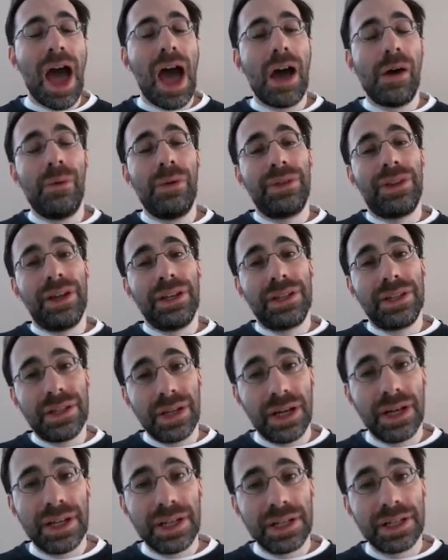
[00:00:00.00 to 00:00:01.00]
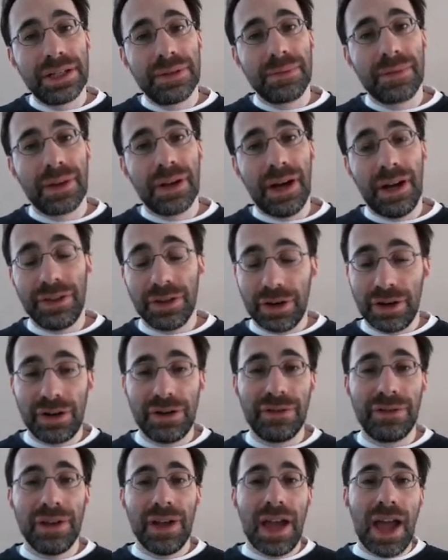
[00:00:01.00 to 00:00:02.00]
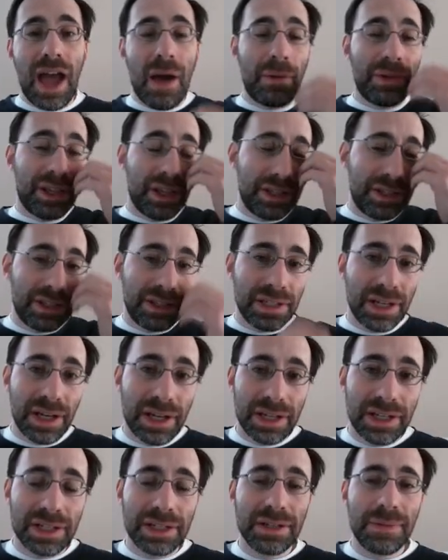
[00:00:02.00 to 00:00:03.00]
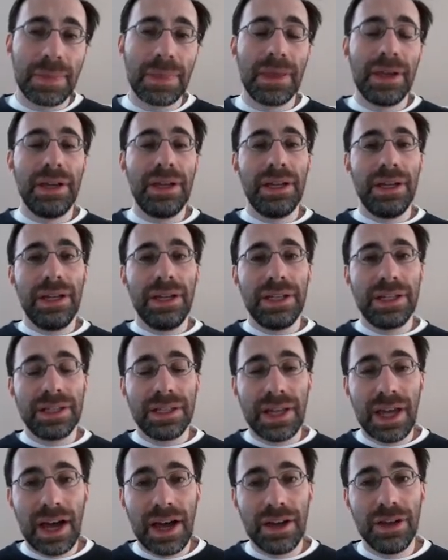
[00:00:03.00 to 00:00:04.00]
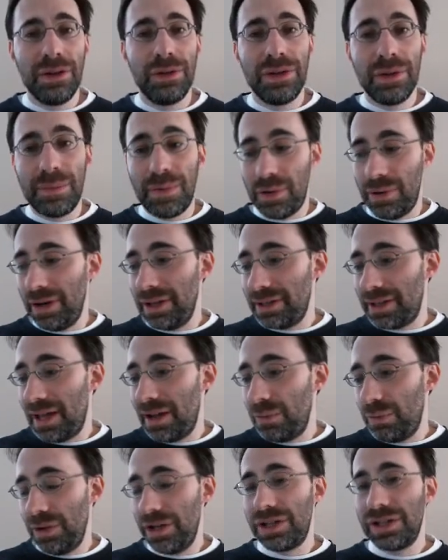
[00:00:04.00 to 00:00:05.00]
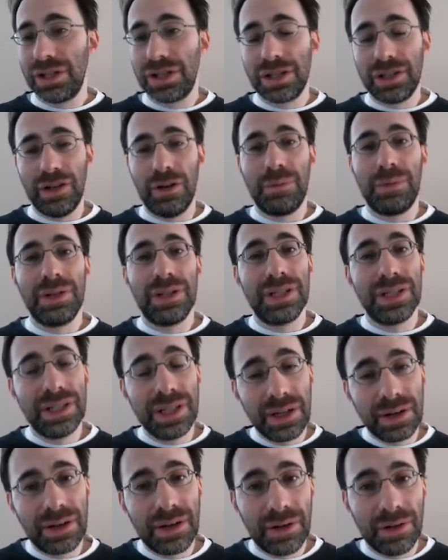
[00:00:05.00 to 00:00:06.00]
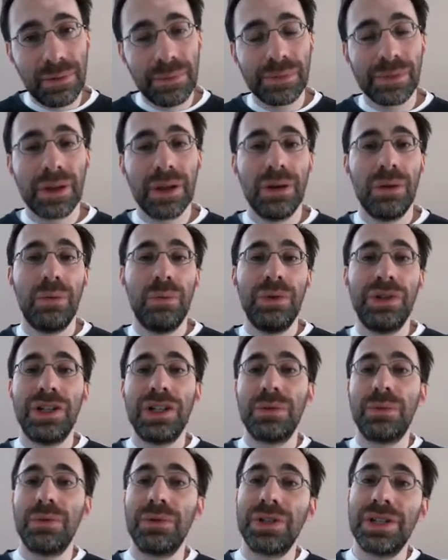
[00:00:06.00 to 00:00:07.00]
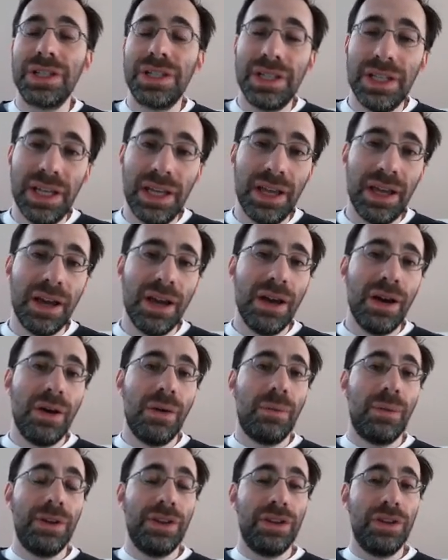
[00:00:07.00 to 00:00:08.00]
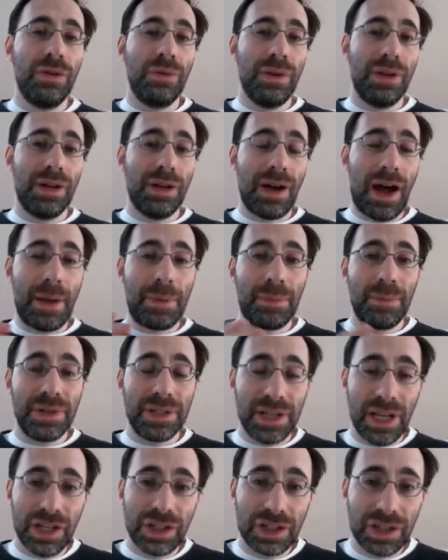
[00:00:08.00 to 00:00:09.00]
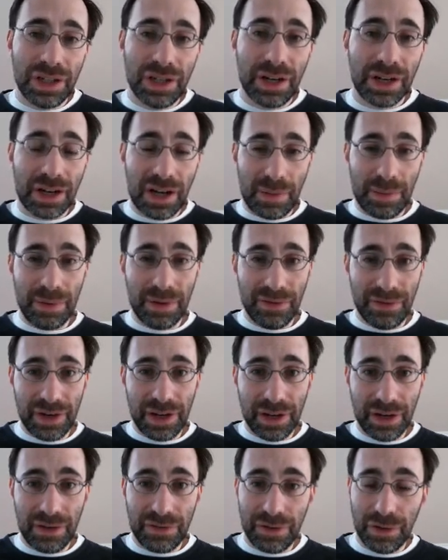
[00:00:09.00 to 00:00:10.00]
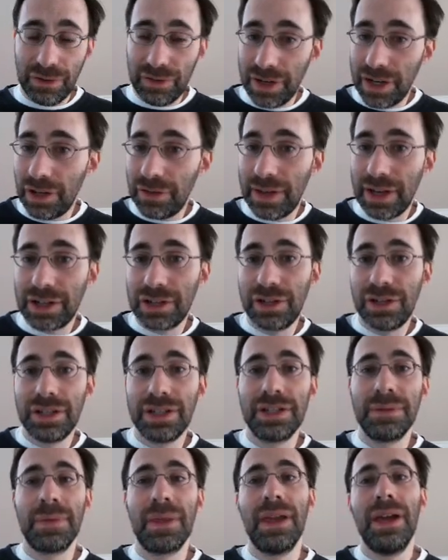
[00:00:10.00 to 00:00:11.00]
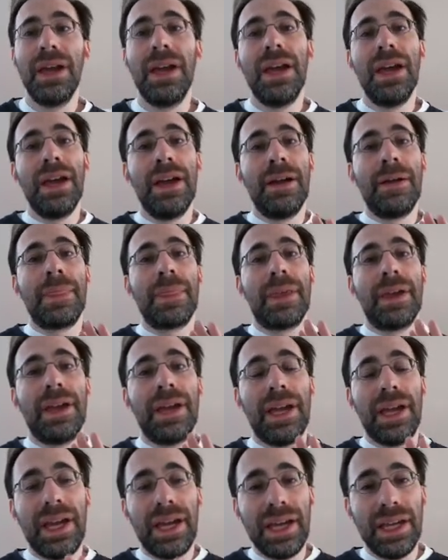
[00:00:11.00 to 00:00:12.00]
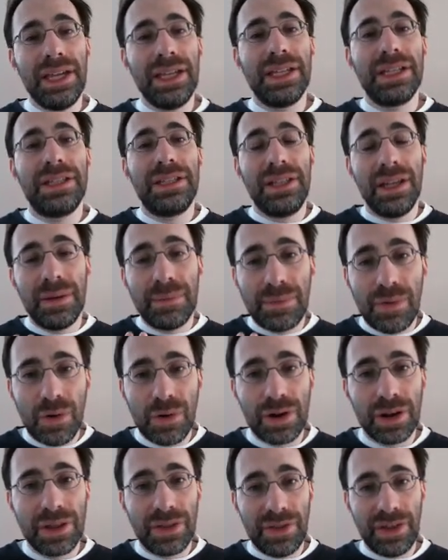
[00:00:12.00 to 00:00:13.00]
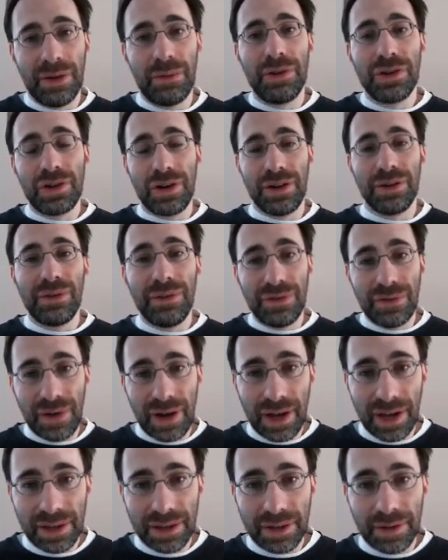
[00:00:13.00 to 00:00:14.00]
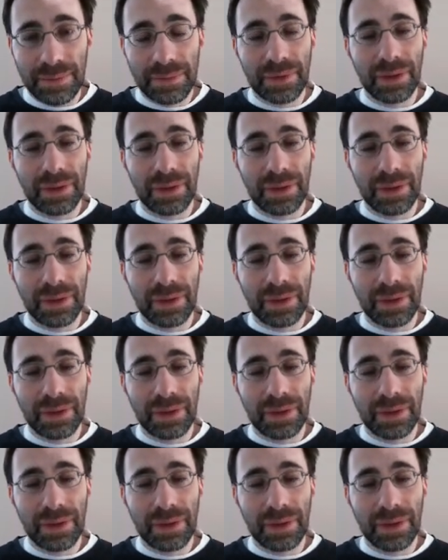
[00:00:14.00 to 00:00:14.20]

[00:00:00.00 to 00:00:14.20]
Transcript: And what that does on the curve, and what that does is tell you the point at which the slope is 0, which is we'll see when doing optimization in a few video lectures, is the important thing we're trying to find.